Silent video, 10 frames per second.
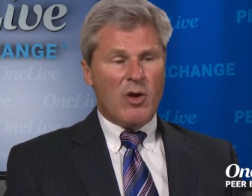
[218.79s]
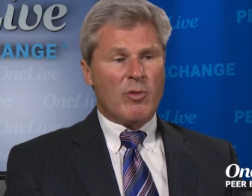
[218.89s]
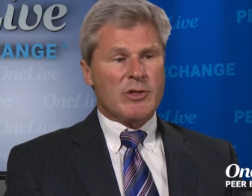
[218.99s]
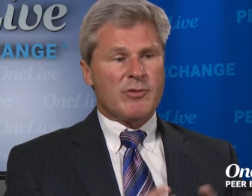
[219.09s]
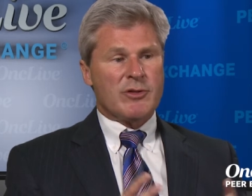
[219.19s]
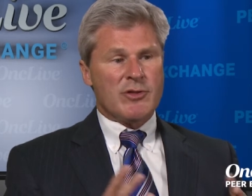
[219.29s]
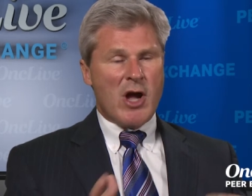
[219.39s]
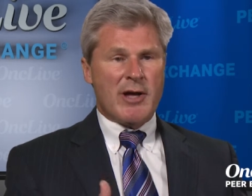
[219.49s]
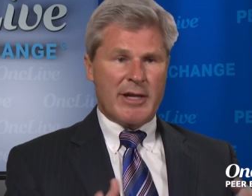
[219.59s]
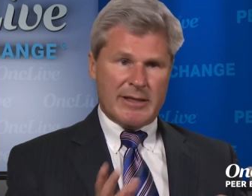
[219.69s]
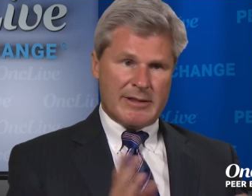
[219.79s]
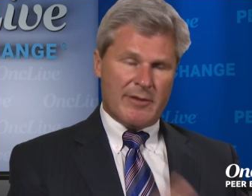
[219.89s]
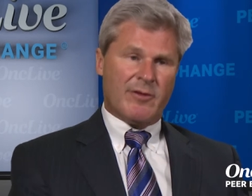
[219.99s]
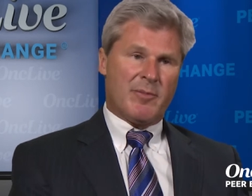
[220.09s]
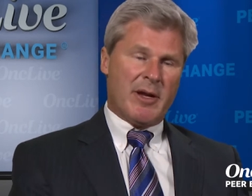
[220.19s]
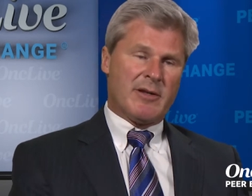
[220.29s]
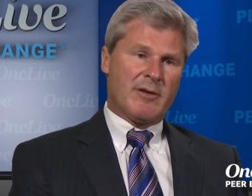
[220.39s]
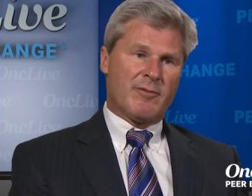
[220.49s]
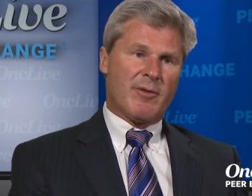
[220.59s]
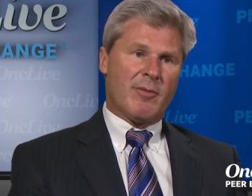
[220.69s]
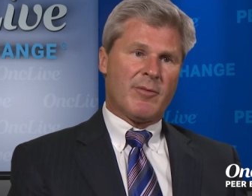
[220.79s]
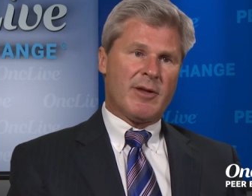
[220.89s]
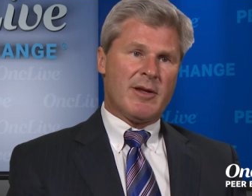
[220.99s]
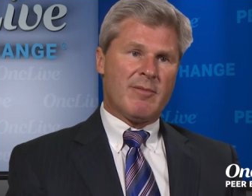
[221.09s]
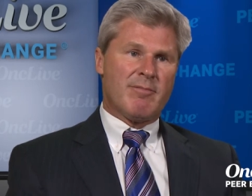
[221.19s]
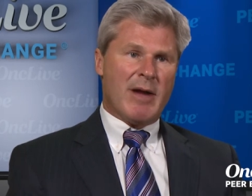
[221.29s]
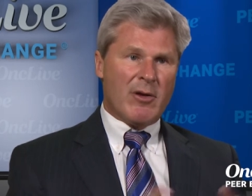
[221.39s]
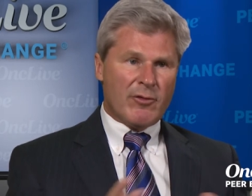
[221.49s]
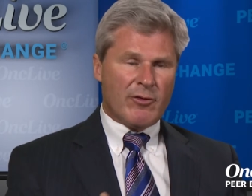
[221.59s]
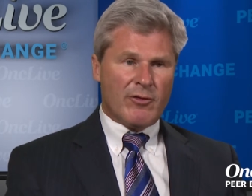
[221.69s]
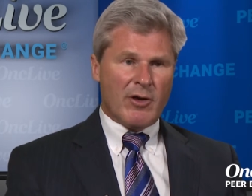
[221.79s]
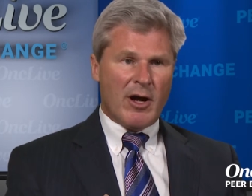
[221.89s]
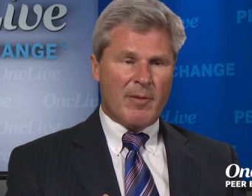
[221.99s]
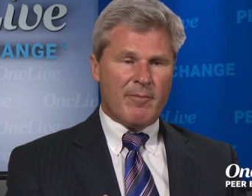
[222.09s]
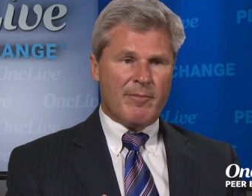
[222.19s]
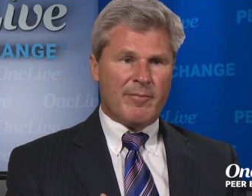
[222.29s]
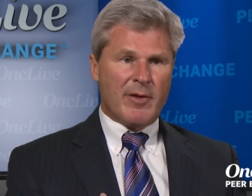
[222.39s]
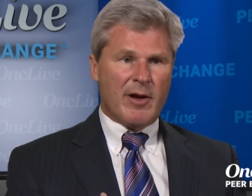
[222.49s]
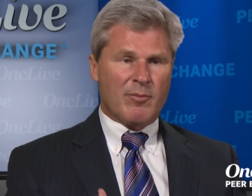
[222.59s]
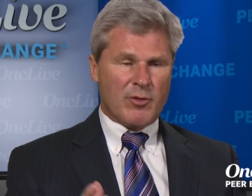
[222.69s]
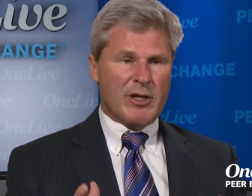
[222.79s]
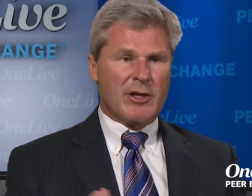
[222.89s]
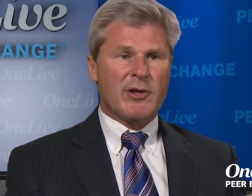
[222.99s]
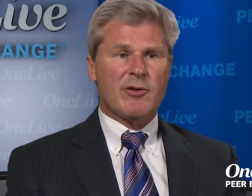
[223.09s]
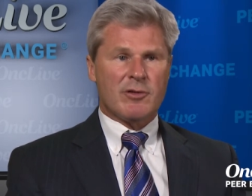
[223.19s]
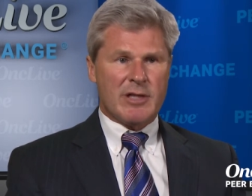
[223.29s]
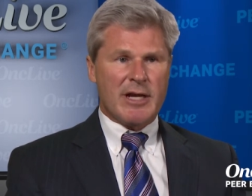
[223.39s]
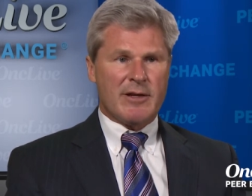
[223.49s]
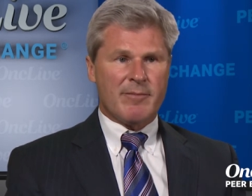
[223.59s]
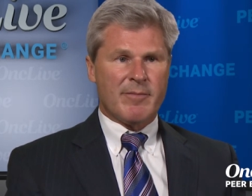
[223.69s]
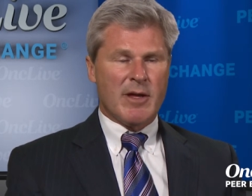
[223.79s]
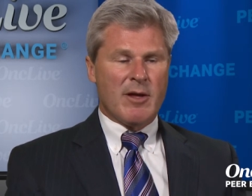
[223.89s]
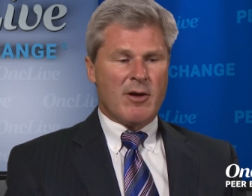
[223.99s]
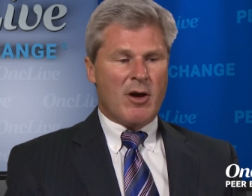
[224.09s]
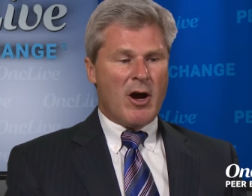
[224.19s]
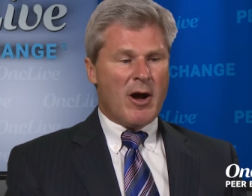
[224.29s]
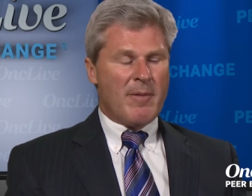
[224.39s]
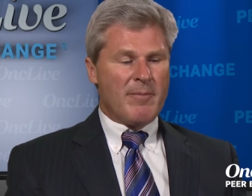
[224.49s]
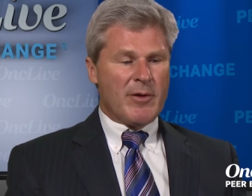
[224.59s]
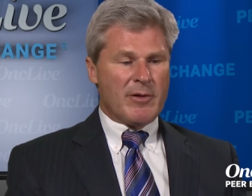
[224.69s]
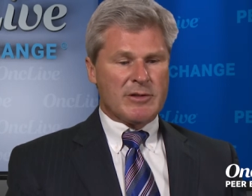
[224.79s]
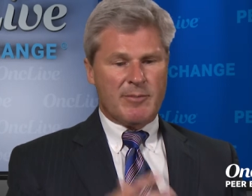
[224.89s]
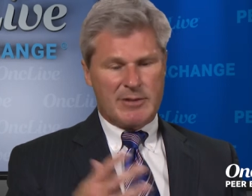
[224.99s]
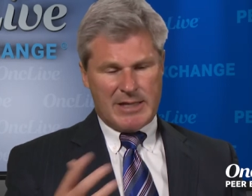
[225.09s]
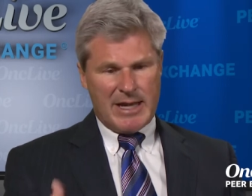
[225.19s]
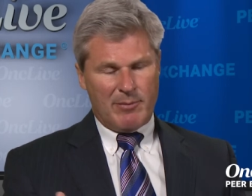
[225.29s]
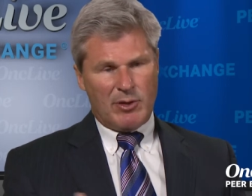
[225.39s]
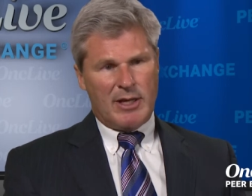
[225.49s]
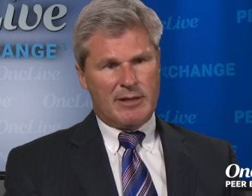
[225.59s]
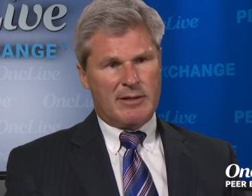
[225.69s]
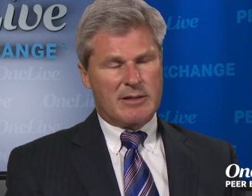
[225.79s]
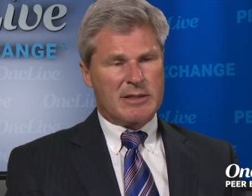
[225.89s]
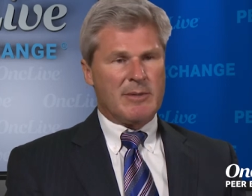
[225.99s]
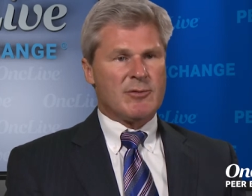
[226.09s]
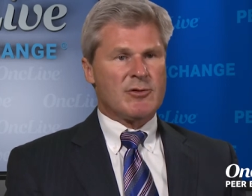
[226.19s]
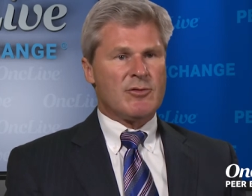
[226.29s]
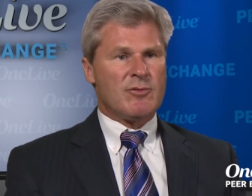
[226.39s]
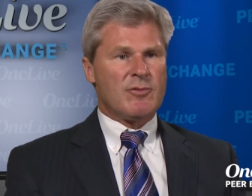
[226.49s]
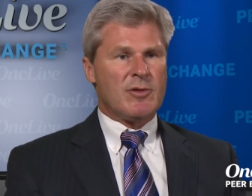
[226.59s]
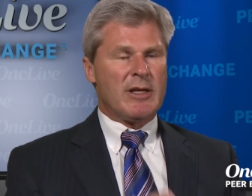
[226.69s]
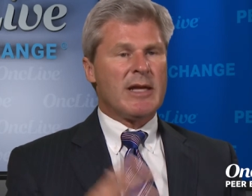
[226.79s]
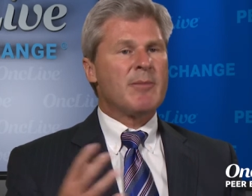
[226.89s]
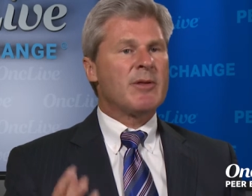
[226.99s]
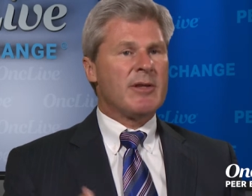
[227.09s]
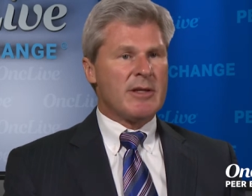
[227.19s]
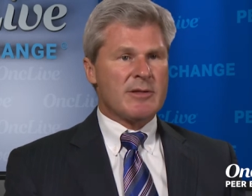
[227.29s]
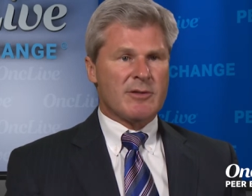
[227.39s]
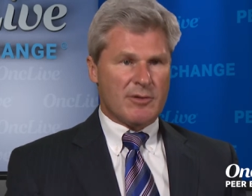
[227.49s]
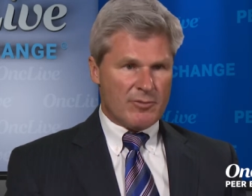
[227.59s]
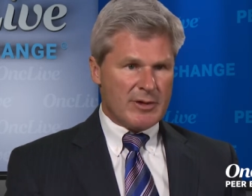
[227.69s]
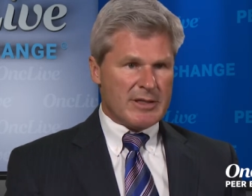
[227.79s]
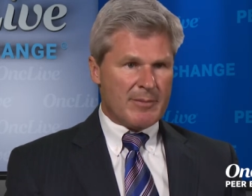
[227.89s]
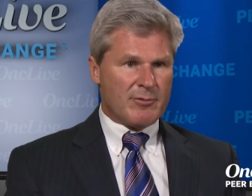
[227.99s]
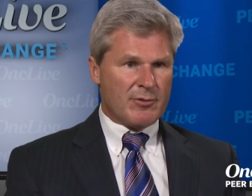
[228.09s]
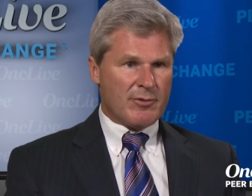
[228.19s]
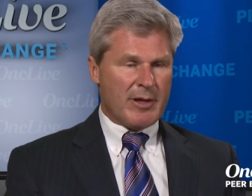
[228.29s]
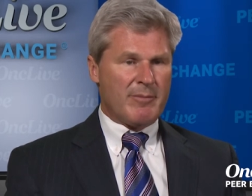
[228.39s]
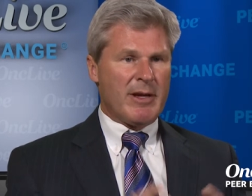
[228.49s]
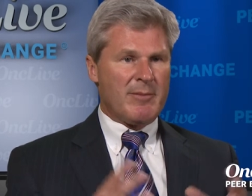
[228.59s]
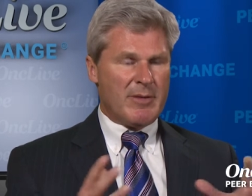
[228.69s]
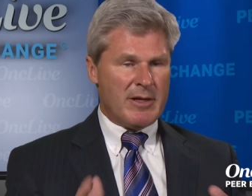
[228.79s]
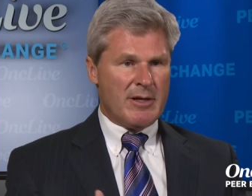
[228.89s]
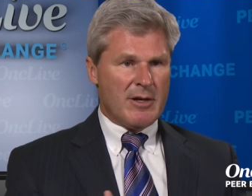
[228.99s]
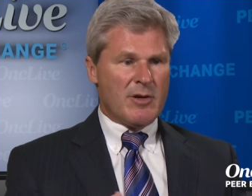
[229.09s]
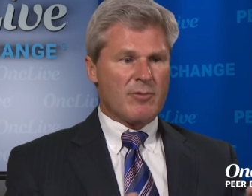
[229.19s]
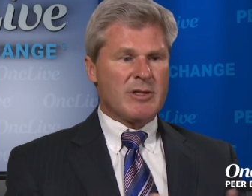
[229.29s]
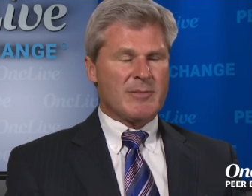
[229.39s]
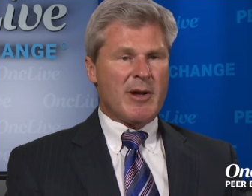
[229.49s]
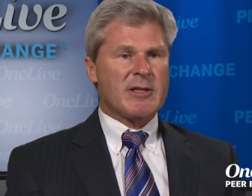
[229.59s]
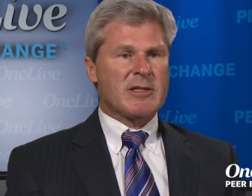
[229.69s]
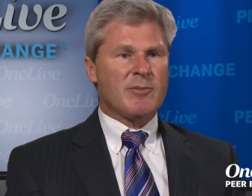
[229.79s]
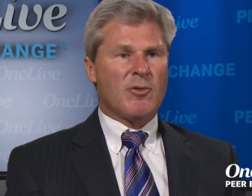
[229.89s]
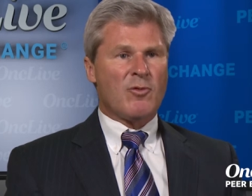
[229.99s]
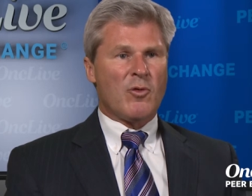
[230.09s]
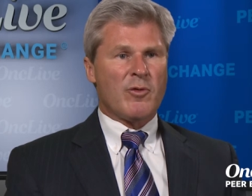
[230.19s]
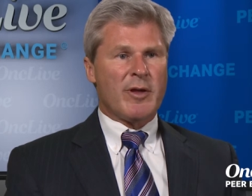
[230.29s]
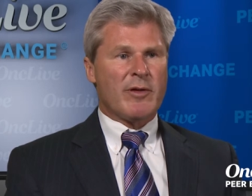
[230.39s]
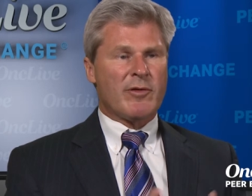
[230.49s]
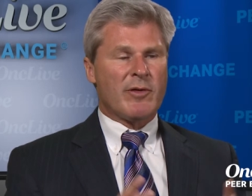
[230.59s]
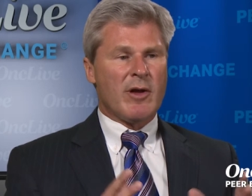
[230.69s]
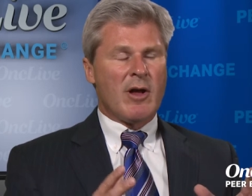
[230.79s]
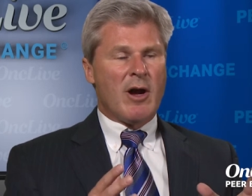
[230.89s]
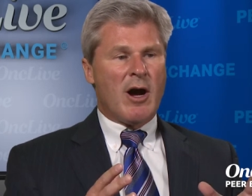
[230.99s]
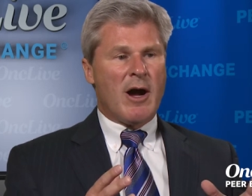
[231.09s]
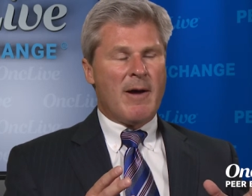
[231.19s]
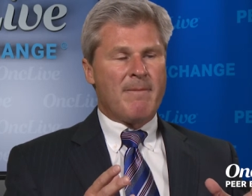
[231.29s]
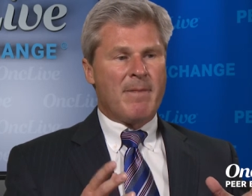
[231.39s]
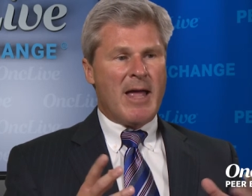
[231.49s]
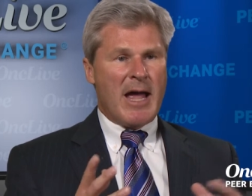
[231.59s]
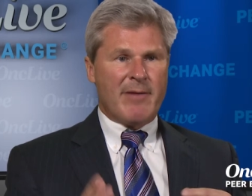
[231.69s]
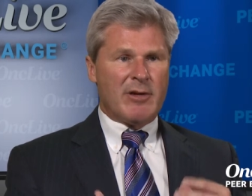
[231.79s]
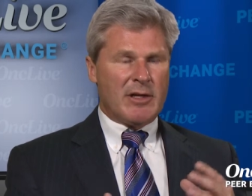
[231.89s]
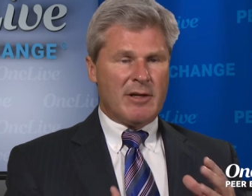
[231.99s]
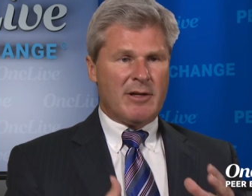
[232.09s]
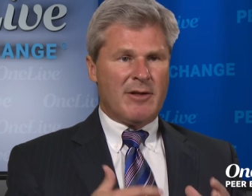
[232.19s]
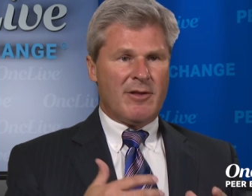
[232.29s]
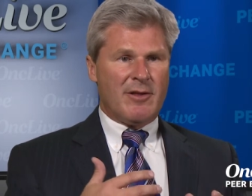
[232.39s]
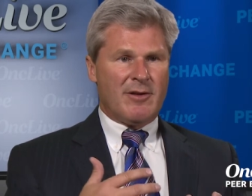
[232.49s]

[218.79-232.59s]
which was not anticipated from the mouse um, uh, preclinical data. Um, there is a metabolite that seems to inhibit the insulin receptor that may be responsible for this. Um, having uh,